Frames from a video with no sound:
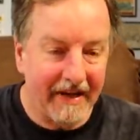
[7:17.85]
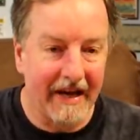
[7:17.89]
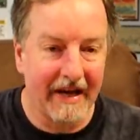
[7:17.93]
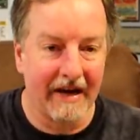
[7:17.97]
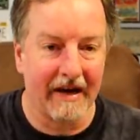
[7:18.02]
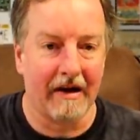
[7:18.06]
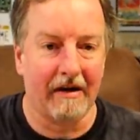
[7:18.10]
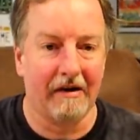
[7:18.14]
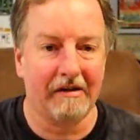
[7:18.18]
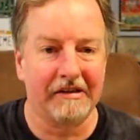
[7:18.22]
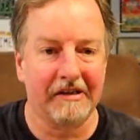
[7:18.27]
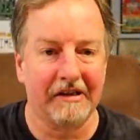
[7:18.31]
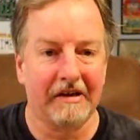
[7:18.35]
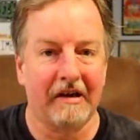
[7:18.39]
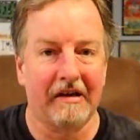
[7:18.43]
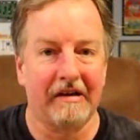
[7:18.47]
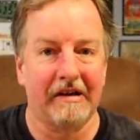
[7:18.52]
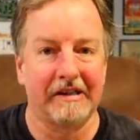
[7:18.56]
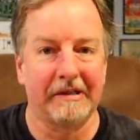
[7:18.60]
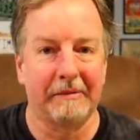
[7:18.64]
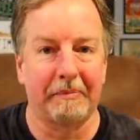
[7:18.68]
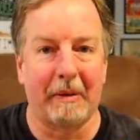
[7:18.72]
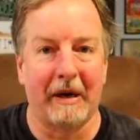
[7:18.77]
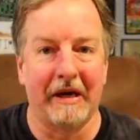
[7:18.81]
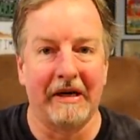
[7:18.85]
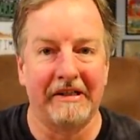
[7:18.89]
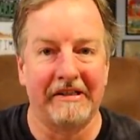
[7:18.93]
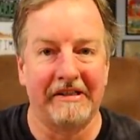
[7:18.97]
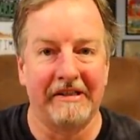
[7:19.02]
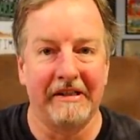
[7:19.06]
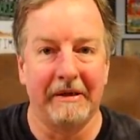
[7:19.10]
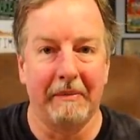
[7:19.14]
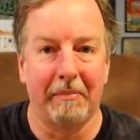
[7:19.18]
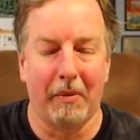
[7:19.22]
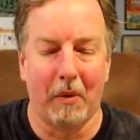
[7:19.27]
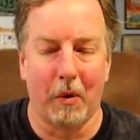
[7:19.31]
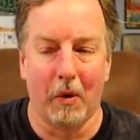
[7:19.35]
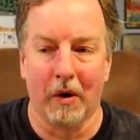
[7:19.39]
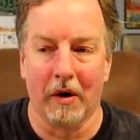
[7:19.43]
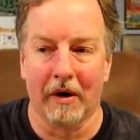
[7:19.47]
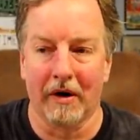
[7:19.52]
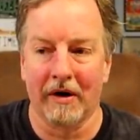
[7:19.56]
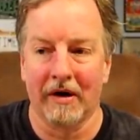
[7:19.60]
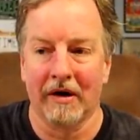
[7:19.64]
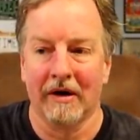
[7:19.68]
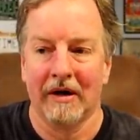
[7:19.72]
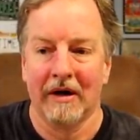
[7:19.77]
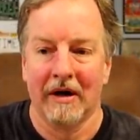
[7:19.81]
And I also got a spicy
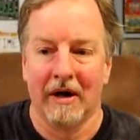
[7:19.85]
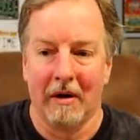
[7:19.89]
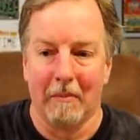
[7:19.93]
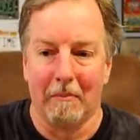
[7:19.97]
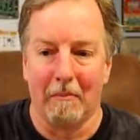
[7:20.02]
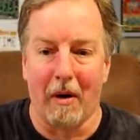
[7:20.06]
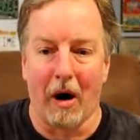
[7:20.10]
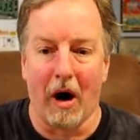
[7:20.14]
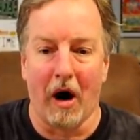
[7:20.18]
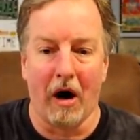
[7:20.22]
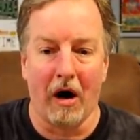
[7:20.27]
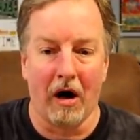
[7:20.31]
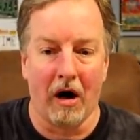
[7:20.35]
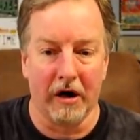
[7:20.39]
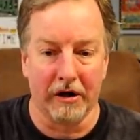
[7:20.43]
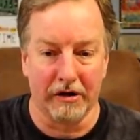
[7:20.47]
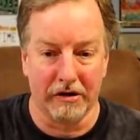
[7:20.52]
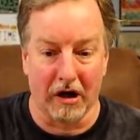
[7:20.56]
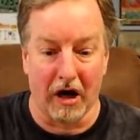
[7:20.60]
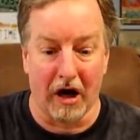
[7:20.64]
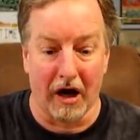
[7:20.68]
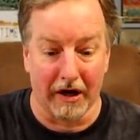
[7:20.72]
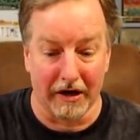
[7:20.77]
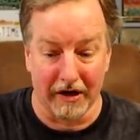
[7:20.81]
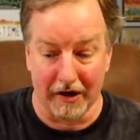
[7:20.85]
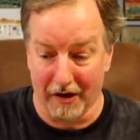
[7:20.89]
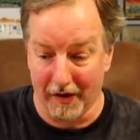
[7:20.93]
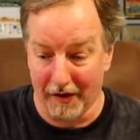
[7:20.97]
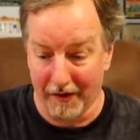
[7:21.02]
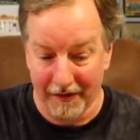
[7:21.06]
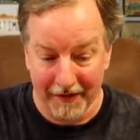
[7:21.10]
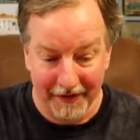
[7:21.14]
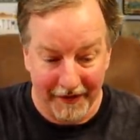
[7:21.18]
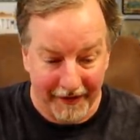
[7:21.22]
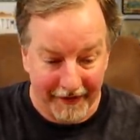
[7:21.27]
pork Baja taco.